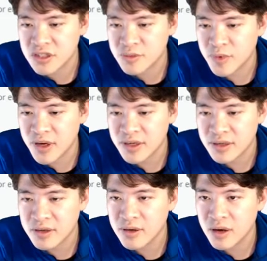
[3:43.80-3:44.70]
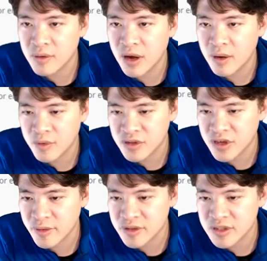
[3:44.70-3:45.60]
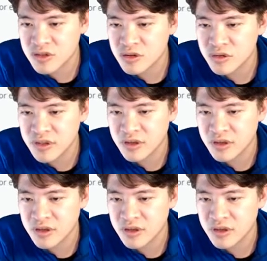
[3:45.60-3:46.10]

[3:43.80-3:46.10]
Mining, I'm going to talk about these 2-year